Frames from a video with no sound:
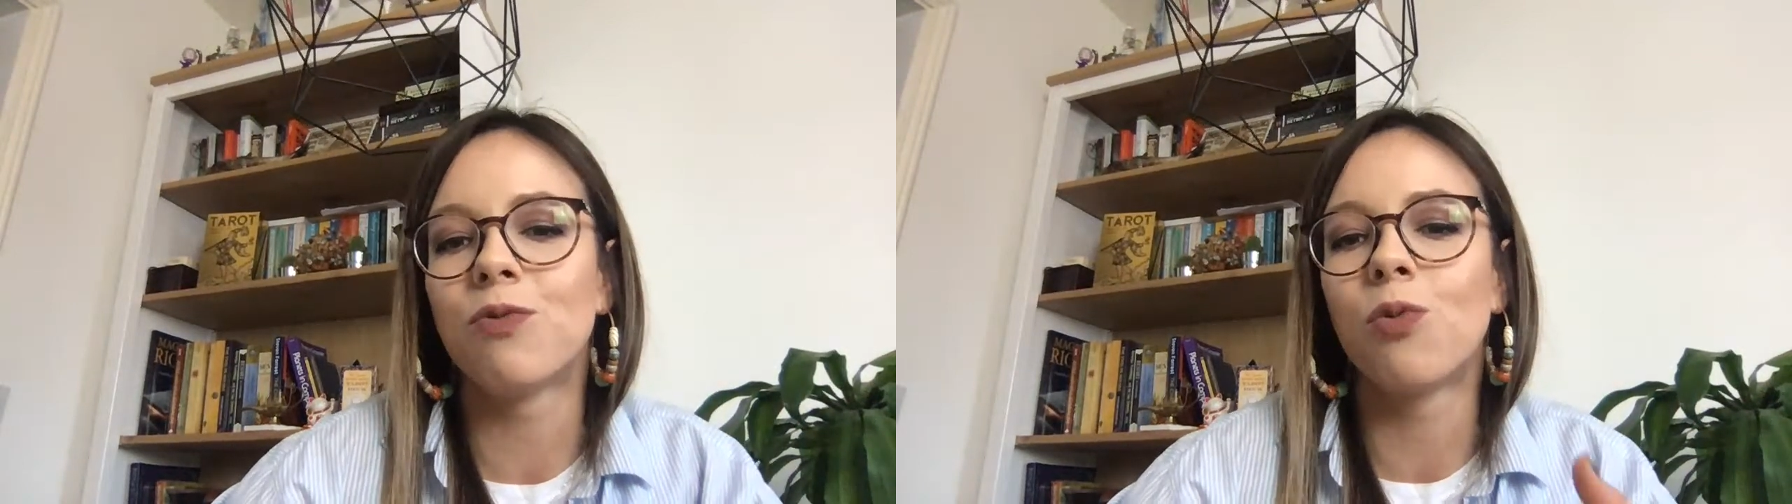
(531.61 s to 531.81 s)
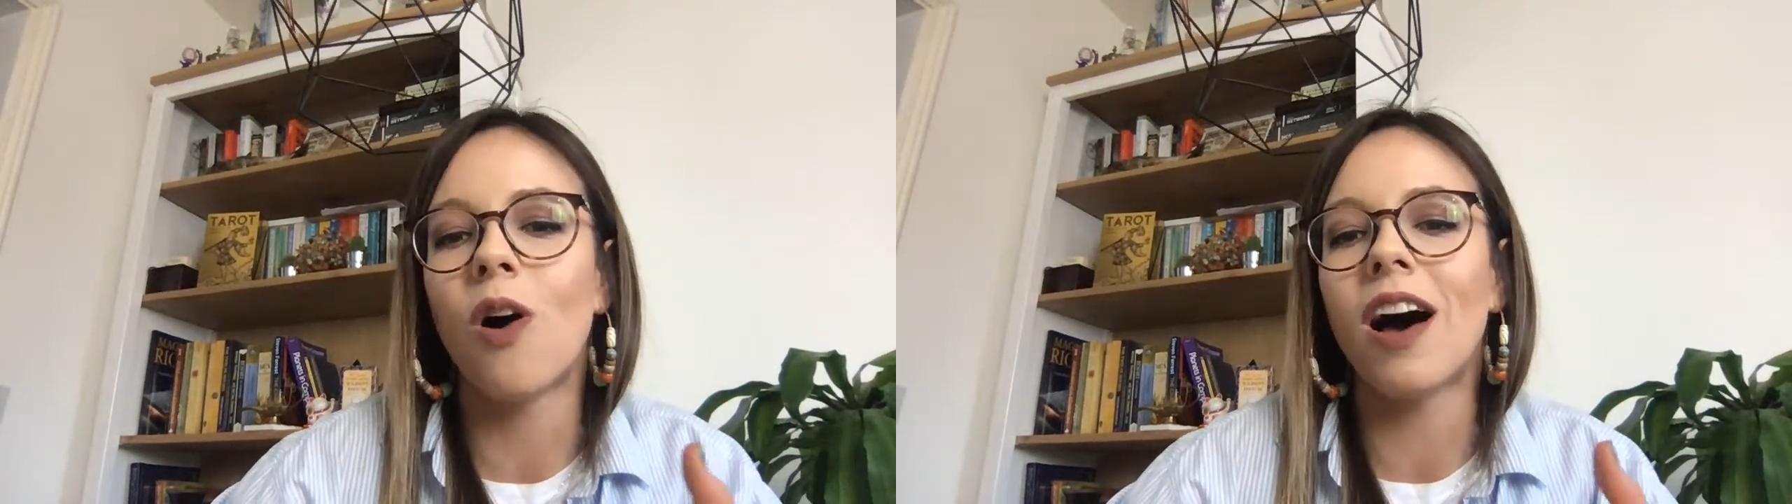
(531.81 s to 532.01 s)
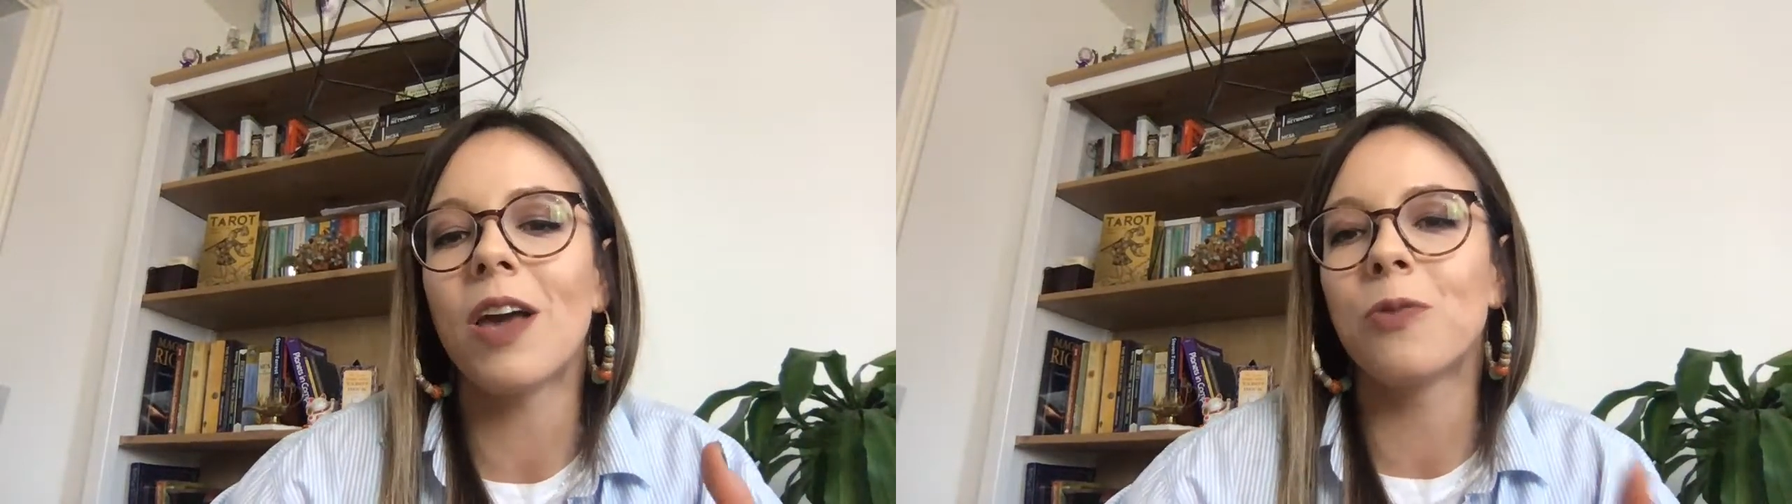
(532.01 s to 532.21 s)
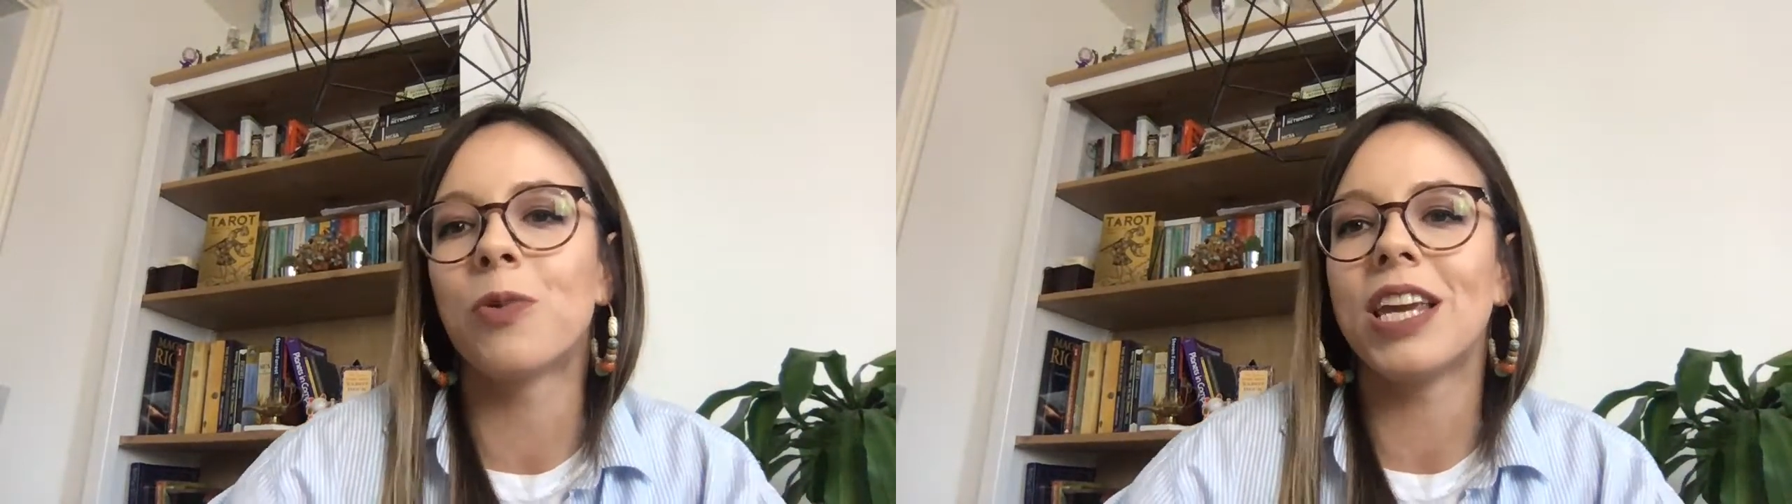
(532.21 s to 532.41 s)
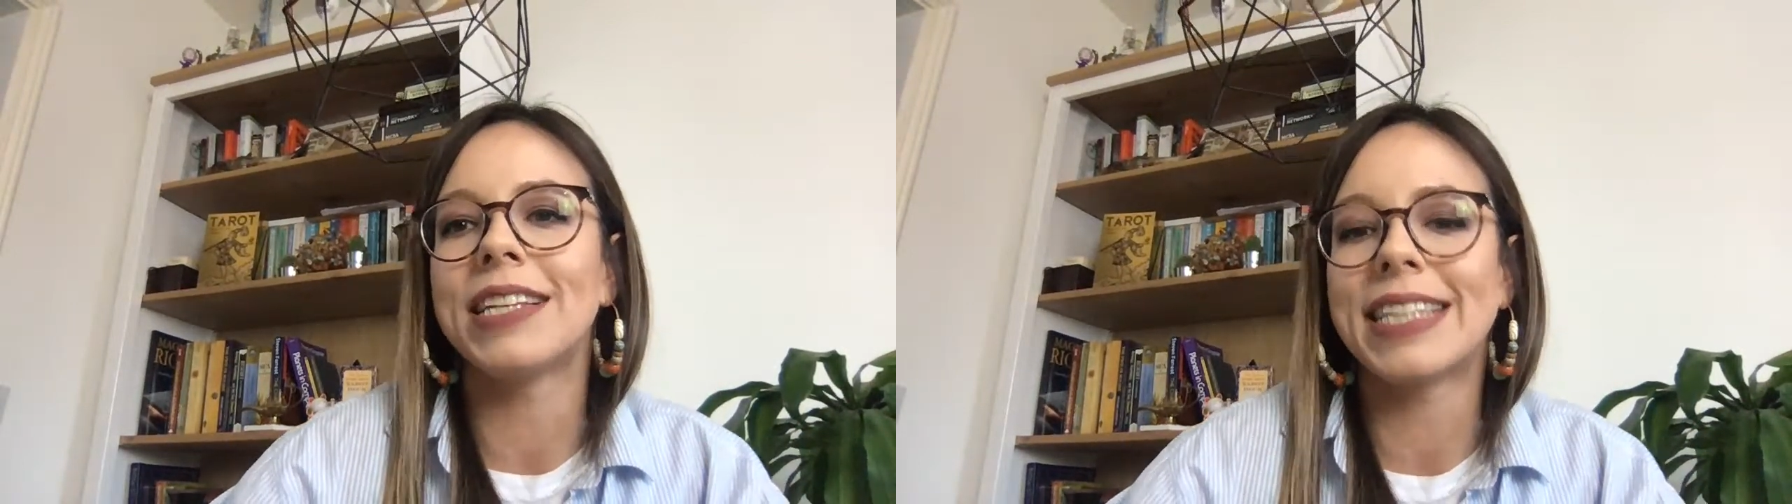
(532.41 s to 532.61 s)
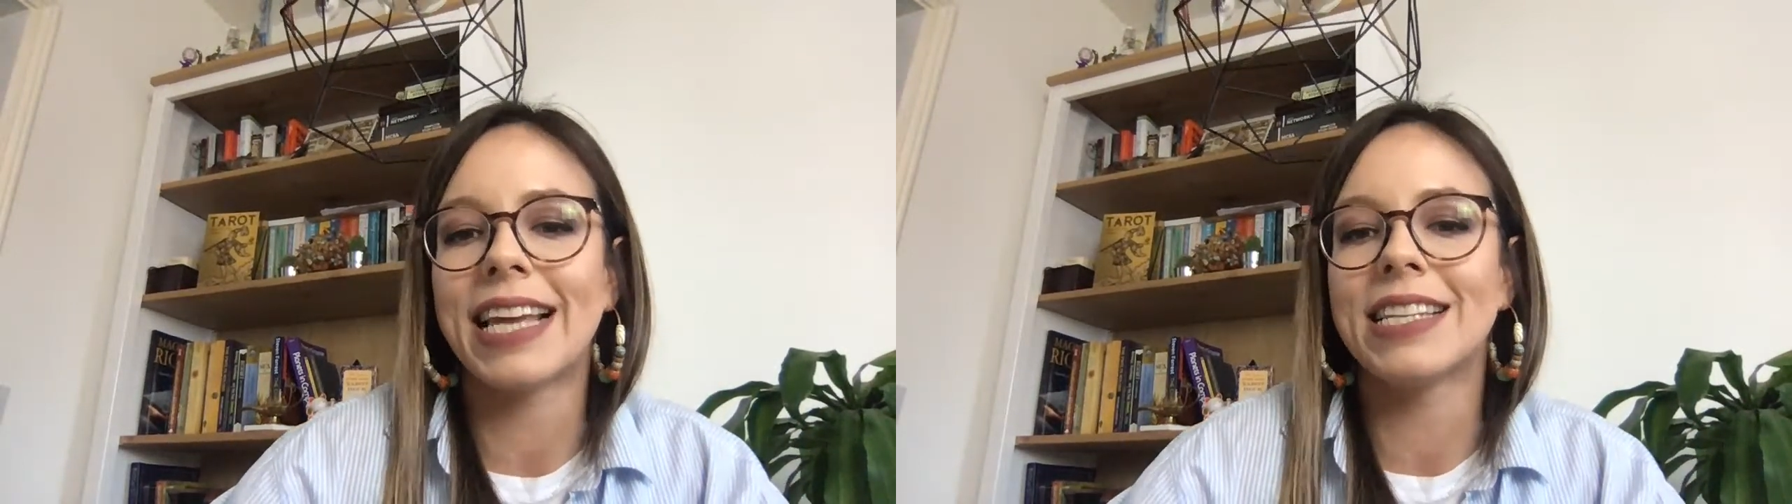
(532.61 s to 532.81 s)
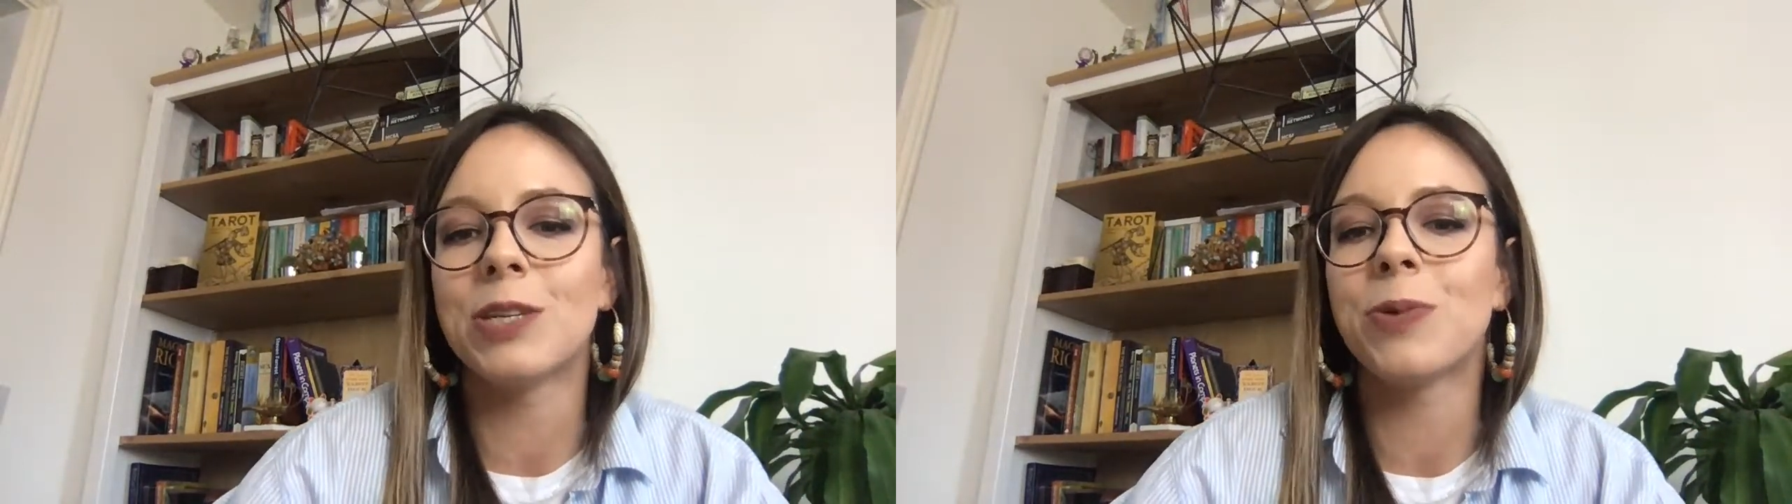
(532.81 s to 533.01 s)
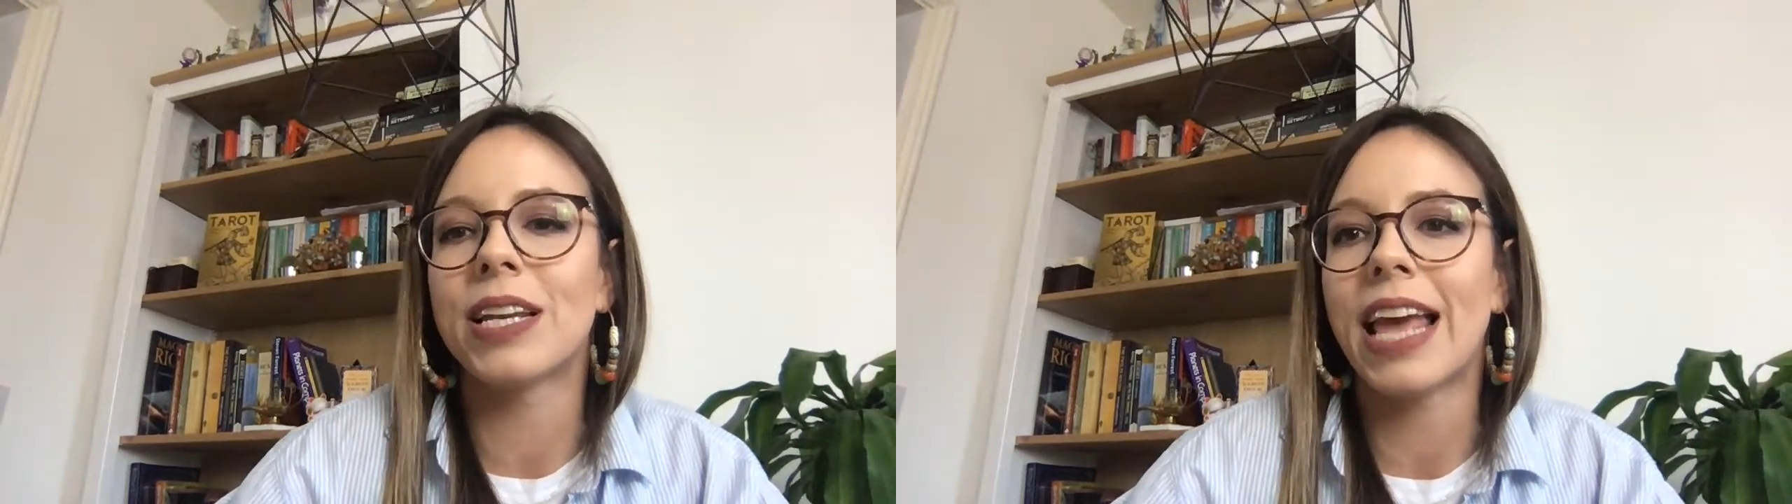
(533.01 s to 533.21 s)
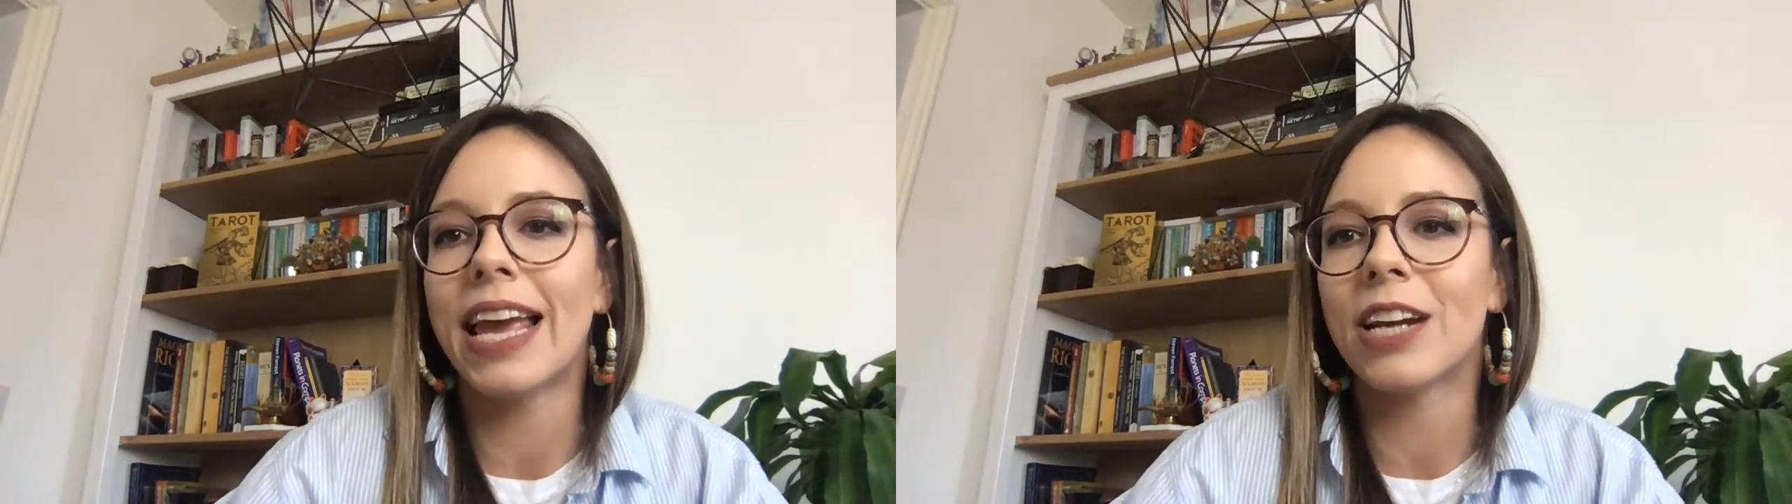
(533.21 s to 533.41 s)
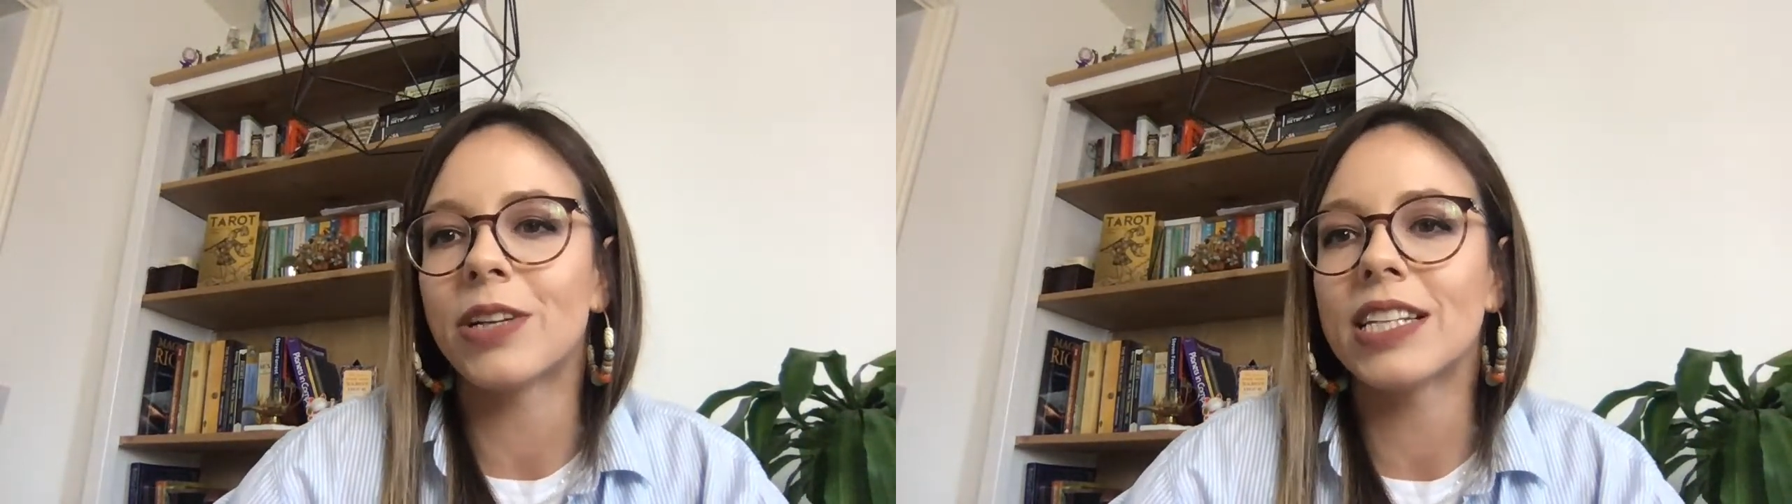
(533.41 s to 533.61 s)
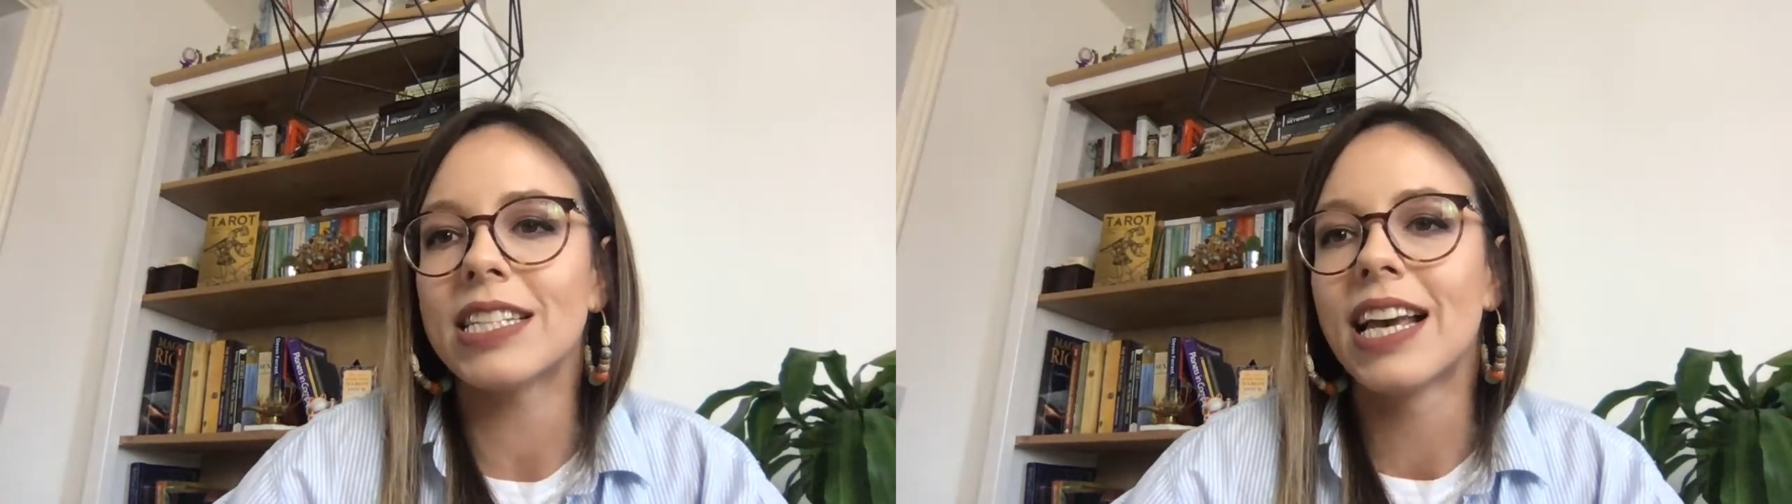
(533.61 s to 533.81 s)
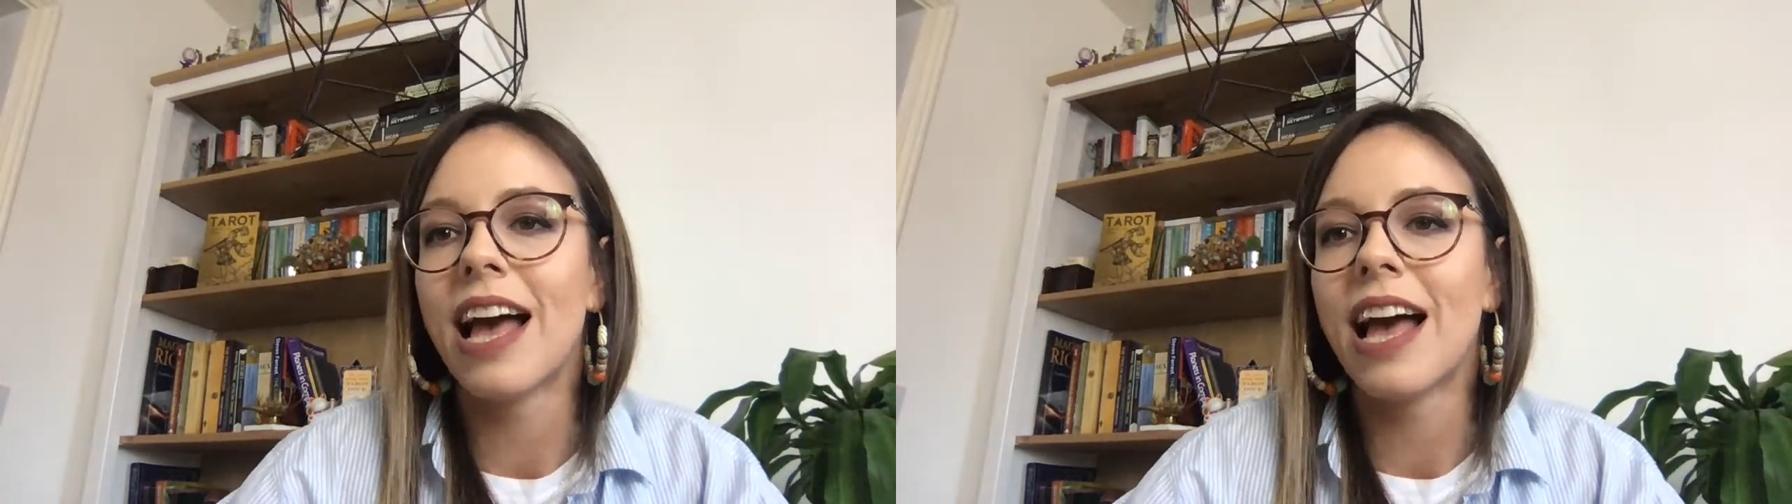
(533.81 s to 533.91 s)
why we tend to inherit